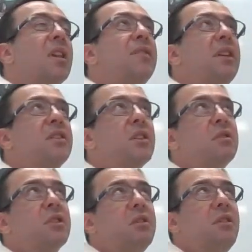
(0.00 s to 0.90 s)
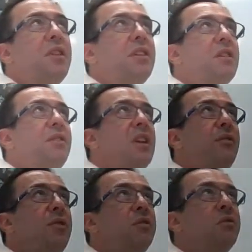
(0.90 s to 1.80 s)
it, it's so so. In theory, if,
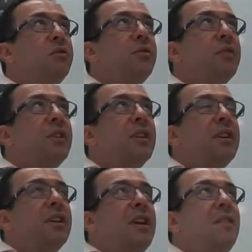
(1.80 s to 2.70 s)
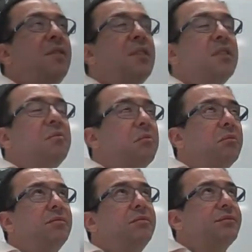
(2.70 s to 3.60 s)
if you if the
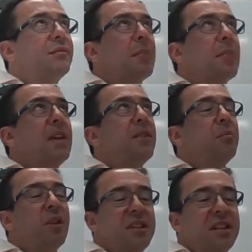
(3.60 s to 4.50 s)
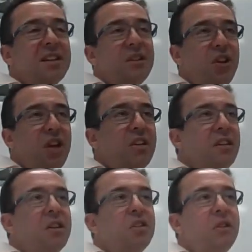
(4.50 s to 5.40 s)
if the pricing hasn't changed in
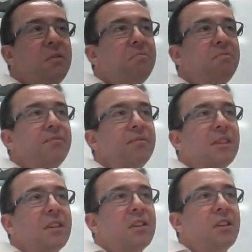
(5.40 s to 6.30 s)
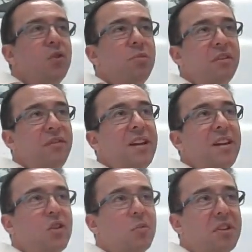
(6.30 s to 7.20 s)
the interim, so if you're being fairly
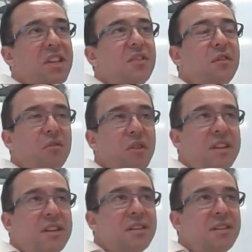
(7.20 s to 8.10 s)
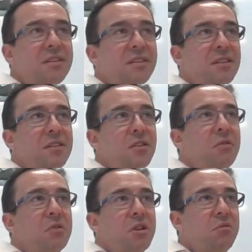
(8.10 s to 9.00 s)
compensated for the risk,
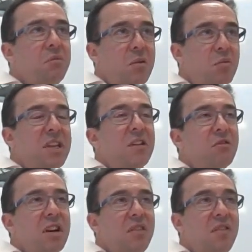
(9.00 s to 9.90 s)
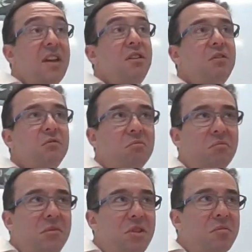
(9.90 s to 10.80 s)
so so it was downgraded, then you
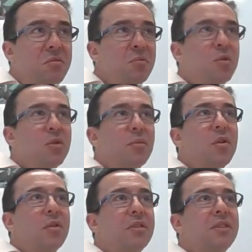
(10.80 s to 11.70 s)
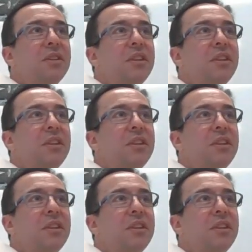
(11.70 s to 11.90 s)
you you bought the bond.